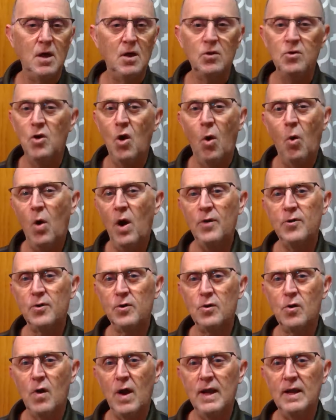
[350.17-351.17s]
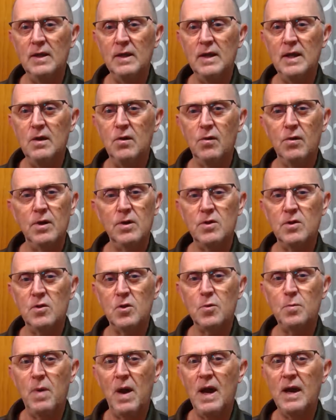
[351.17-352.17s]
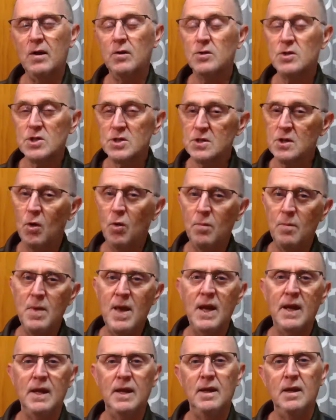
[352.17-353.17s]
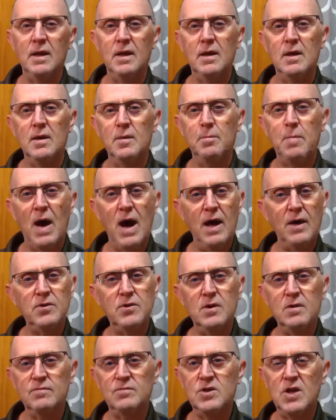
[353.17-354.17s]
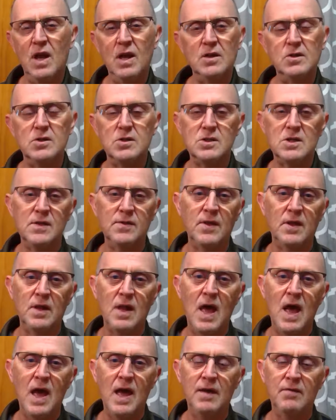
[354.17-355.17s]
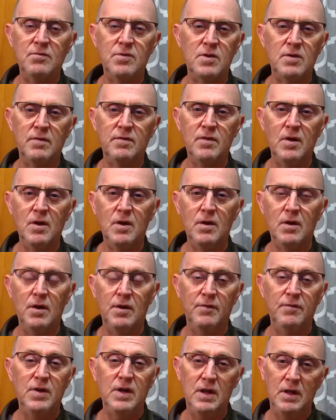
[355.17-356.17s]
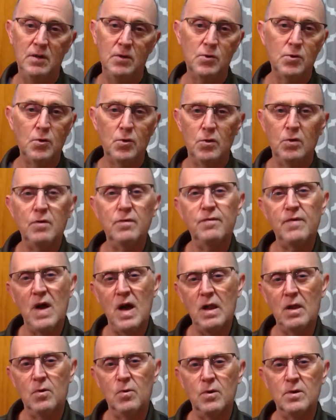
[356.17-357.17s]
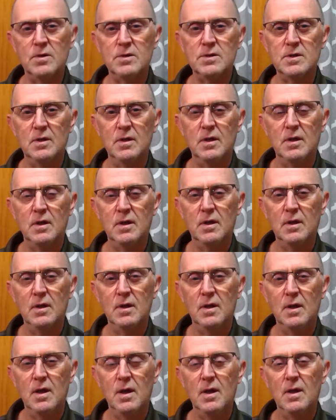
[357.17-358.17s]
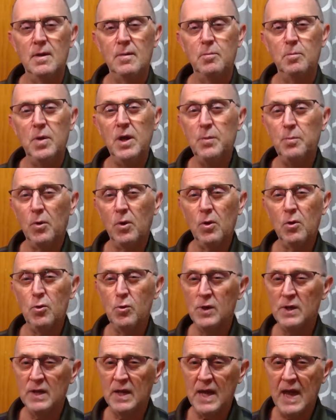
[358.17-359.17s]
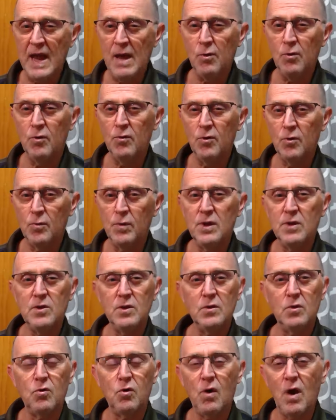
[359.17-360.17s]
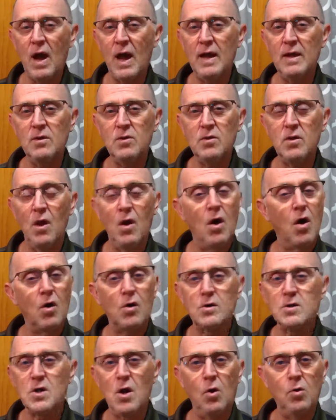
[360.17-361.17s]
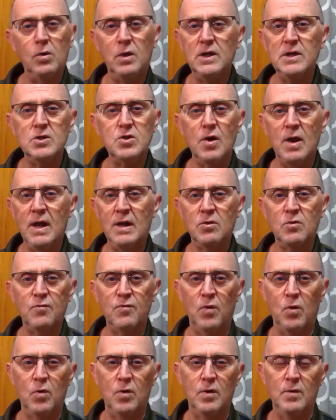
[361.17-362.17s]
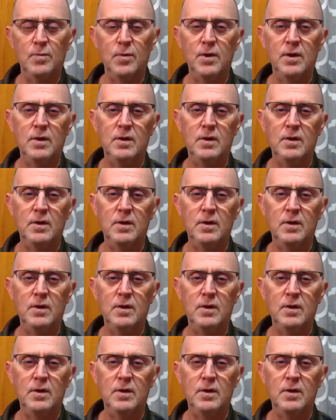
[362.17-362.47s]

No other great leader has inspired so many positive changes in the lives of, of his or her followers. People who encounter the risen Christ are totally transformed.